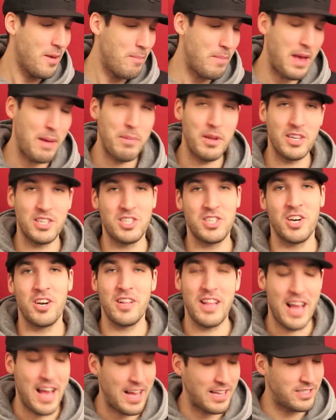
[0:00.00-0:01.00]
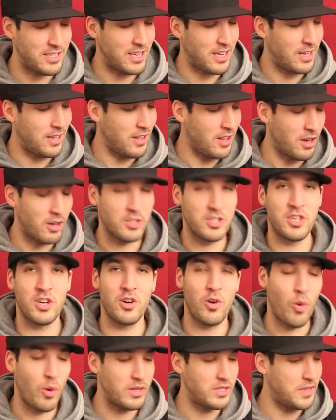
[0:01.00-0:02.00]
Maybe a shirt that has like a little
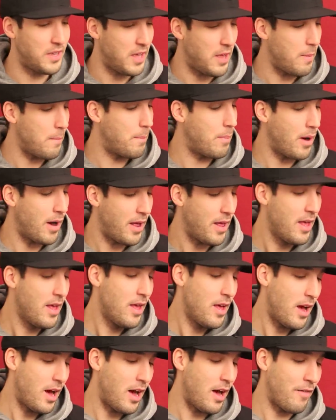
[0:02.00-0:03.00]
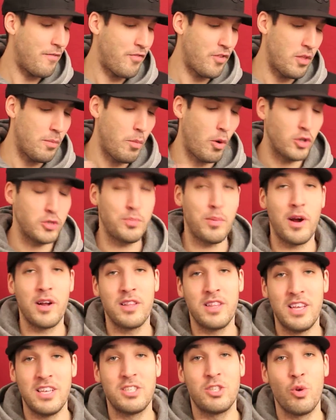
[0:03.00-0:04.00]
turquoise hit, but uh, for the most
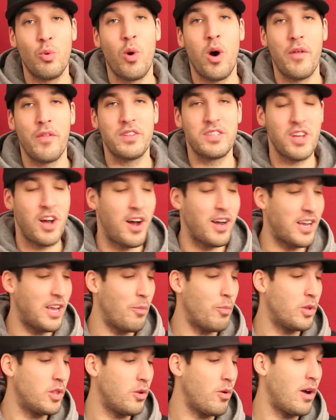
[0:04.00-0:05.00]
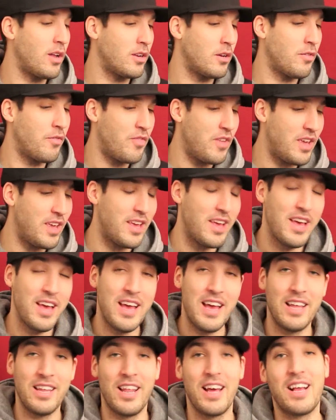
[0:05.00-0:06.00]
part, these do all the talking when they're on your feet.
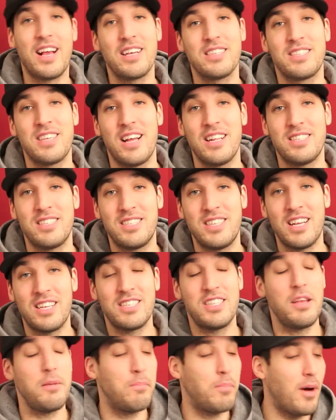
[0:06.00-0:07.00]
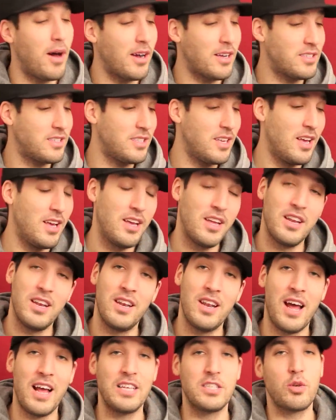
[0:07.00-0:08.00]
And like I said, sixty bucks,
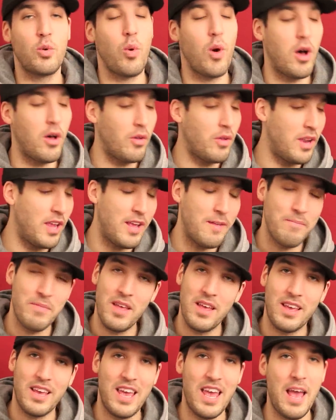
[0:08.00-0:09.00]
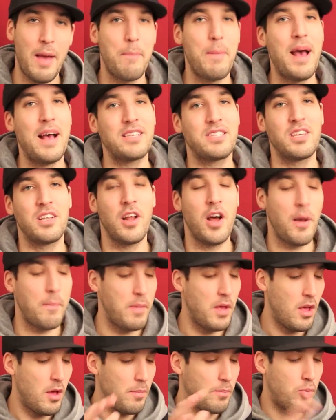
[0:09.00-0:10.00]
nice quality, can't pass it
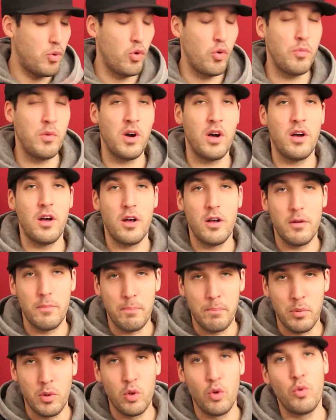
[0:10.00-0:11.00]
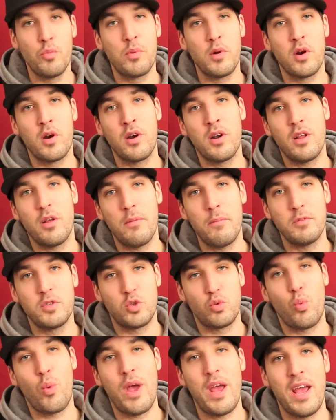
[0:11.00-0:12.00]
up. Puma, Bluebird,
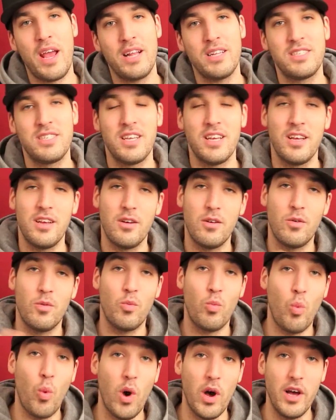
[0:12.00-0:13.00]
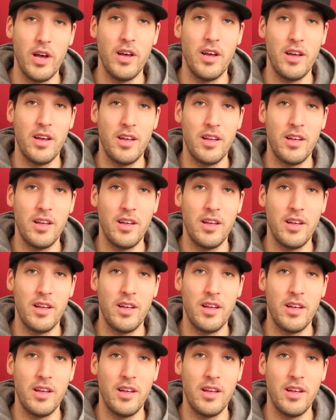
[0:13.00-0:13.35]
suedes, what?